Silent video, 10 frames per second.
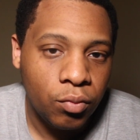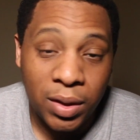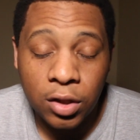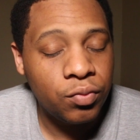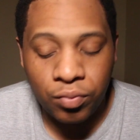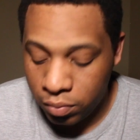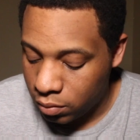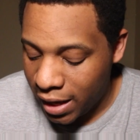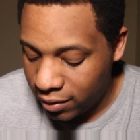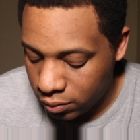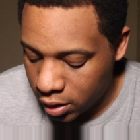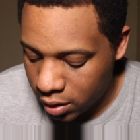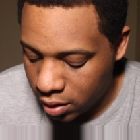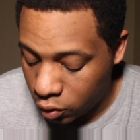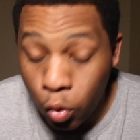Because, like
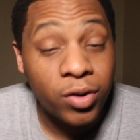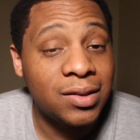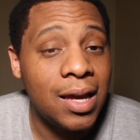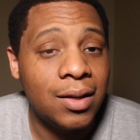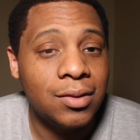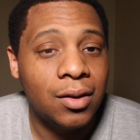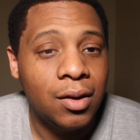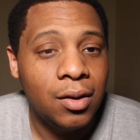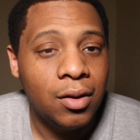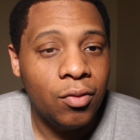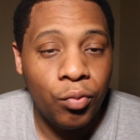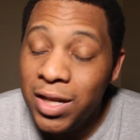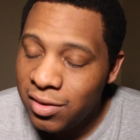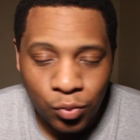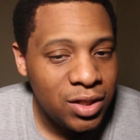Cora says,
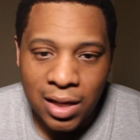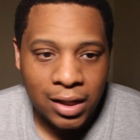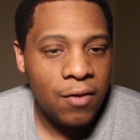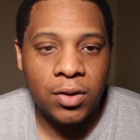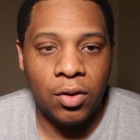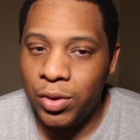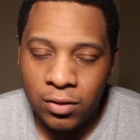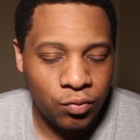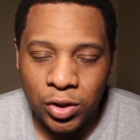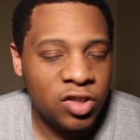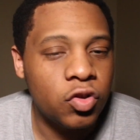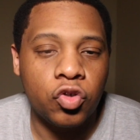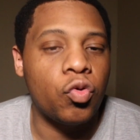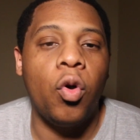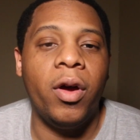we take everything. We just
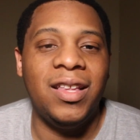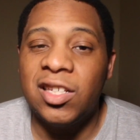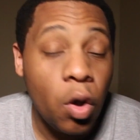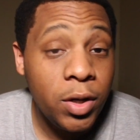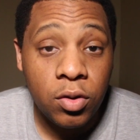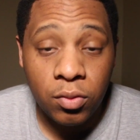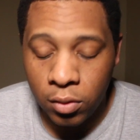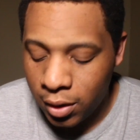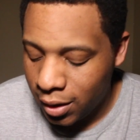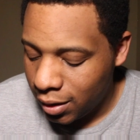destroy. That's all we do.